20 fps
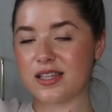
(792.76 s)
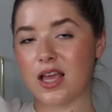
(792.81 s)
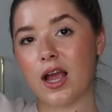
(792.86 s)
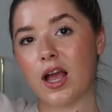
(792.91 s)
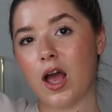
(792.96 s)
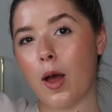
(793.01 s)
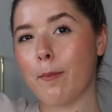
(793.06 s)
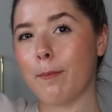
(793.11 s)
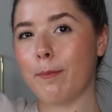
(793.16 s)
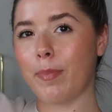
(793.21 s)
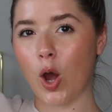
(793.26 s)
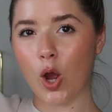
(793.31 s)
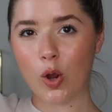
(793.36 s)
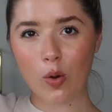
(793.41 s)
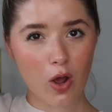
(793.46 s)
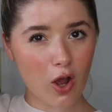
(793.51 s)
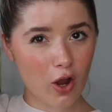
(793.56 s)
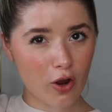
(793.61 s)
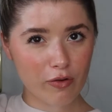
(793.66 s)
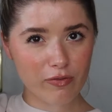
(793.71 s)
like
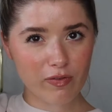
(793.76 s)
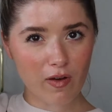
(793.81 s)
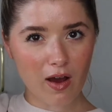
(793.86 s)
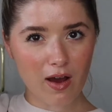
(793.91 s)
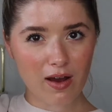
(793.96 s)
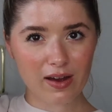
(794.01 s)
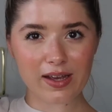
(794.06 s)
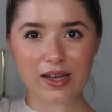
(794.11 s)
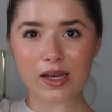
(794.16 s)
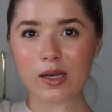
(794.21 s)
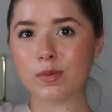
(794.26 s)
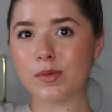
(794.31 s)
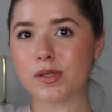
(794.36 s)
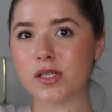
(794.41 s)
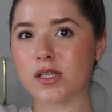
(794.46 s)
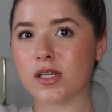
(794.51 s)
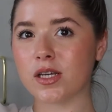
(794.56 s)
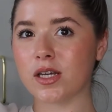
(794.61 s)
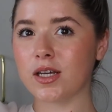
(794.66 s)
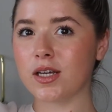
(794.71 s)
boho
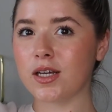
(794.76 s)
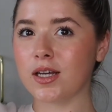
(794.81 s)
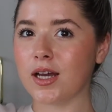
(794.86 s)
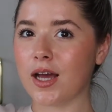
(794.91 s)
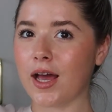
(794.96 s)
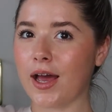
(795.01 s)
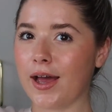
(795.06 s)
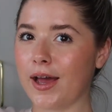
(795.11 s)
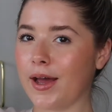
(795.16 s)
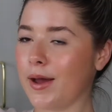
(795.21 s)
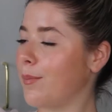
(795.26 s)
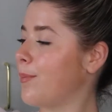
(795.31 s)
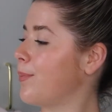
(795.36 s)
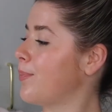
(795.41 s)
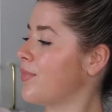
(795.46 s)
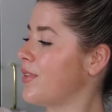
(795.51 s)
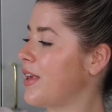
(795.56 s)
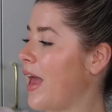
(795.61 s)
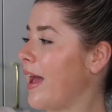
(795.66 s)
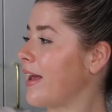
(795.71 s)
vibes
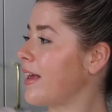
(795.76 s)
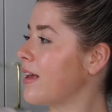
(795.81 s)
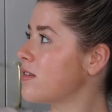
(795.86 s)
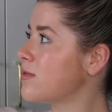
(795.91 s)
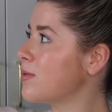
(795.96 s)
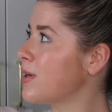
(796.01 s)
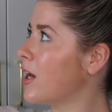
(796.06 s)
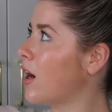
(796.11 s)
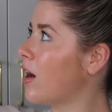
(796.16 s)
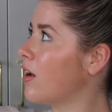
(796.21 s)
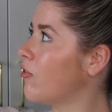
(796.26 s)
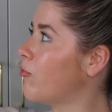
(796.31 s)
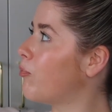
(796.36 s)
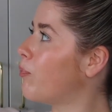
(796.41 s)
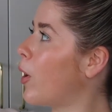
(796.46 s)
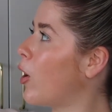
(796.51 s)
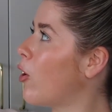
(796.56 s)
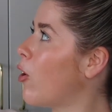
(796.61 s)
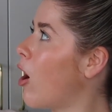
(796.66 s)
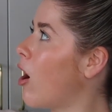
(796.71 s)
um, yeah, it gives me kind of
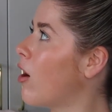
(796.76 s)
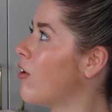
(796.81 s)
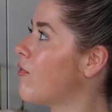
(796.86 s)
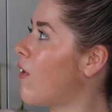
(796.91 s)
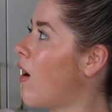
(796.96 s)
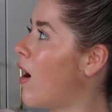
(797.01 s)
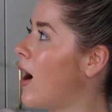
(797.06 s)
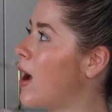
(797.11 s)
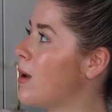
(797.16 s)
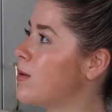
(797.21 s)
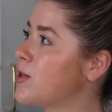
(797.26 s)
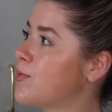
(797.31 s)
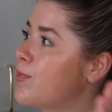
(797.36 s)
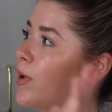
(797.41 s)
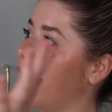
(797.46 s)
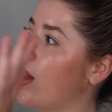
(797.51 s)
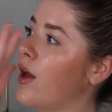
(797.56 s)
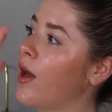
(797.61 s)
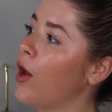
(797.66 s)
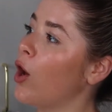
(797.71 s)
boho vibes,
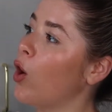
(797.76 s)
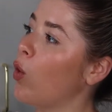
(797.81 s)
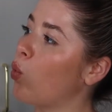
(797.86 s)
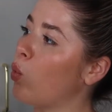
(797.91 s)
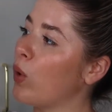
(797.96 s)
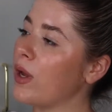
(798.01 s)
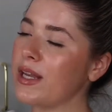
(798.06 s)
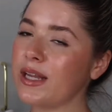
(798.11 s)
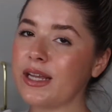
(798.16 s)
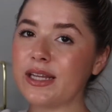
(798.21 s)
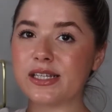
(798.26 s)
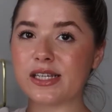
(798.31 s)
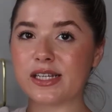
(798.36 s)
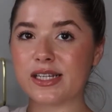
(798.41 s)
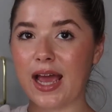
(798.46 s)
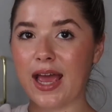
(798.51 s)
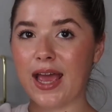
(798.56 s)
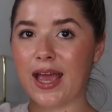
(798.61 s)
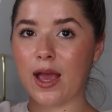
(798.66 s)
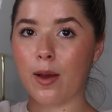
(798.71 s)
but we needed
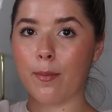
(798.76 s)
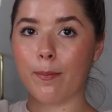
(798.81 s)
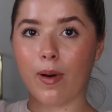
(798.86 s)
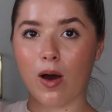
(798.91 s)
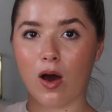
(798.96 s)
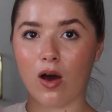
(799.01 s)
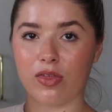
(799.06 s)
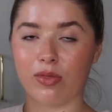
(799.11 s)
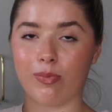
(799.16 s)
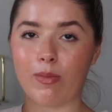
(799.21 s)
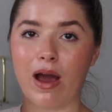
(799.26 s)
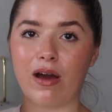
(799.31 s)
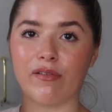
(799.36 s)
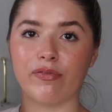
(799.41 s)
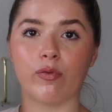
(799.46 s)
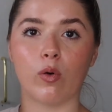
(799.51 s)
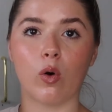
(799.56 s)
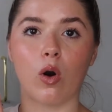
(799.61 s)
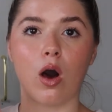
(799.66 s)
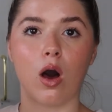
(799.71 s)
a bath mat
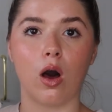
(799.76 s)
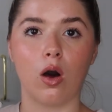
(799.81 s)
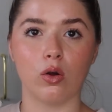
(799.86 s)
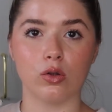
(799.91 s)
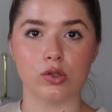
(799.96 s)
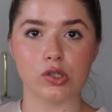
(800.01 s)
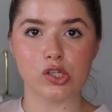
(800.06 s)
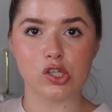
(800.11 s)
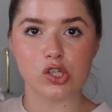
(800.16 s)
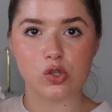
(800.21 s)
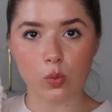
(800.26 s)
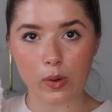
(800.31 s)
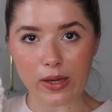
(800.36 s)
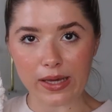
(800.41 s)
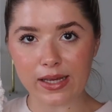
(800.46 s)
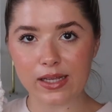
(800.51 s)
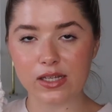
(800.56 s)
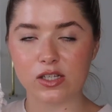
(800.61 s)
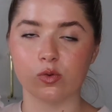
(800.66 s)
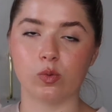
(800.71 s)
for our
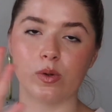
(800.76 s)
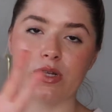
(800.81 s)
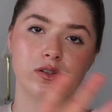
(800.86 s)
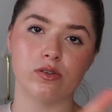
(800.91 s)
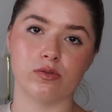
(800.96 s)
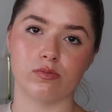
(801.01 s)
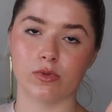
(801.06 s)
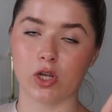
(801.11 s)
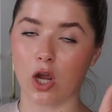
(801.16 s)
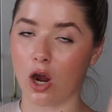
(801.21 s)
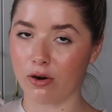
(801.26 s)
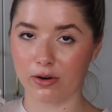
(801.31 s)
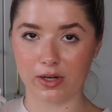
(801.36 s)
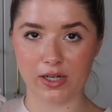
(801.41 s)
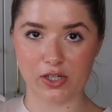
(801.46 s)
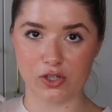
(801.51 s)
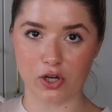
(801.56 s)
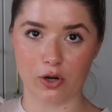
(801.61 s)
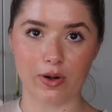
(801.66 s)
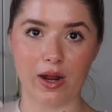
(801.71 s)
ensuite. We
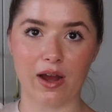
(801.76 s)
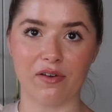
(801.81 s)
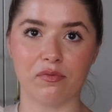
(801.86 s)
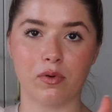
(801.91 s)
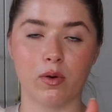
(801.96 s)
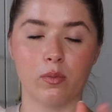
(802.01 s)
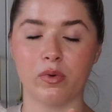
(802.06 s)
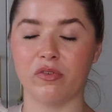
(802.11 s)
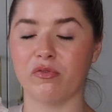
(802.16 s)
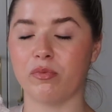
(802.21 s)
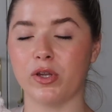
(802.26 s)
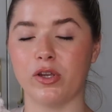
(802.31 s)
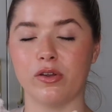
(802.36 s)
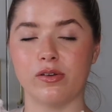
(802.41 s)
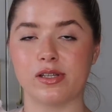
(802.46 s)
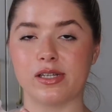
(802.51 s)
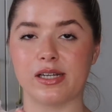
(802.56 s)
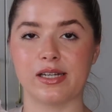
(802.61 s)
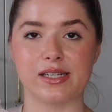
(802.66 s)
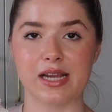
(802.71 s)
currently don't have one. We've been
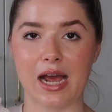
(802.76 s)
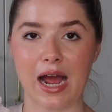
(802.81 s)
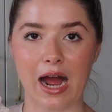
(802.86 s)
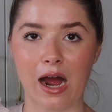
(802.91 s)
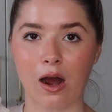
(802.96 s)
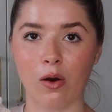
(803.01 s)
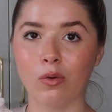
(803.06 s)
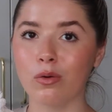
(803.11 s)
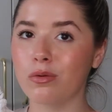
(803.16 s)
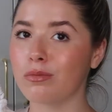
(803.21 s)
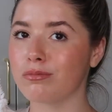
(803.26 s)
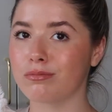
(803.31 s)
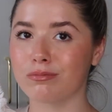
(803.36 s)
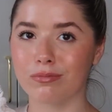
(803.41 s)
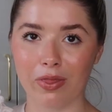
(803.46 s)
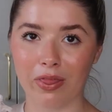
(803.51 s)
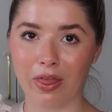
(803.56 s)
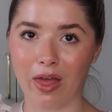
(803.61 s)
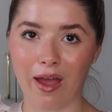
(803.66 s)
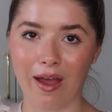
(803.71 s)
using a towel
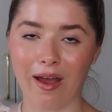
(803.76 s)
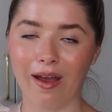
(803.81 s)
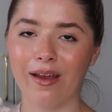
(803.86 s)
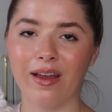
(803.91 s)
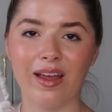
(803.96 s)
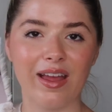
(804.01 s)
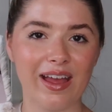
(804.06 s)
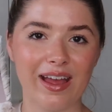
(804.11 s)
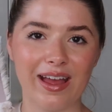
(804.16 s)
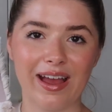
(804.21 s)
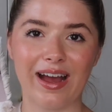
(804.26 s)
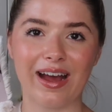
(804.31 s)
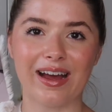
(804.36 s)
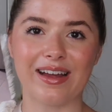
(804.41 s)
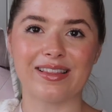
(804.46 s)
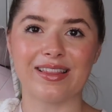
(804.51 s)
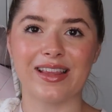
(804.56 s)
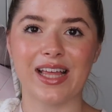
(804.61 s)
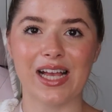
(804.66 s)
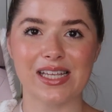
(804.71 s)
there,
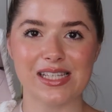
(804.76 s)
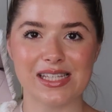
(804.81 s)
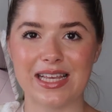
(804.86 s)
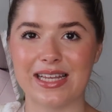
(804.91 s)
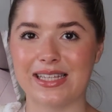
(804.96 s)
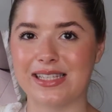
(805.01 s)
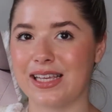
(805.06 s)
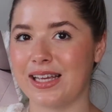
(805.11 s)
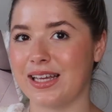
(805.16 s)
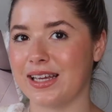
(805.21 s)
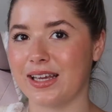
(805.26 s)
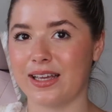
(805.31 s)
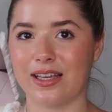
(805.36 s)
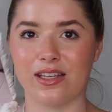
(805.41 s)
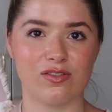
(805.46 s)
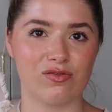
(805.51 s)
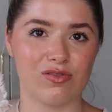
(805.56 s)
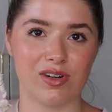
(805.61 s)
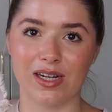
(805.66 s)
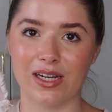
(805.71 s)
and the aesthetic
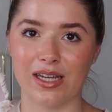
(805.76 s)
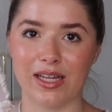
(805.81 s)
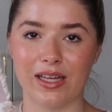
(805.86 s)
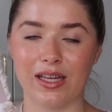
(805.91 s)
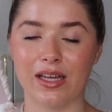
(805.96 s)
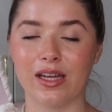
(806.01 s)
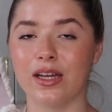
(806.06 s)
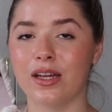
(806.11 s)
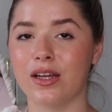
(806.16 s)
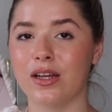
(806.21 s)
is really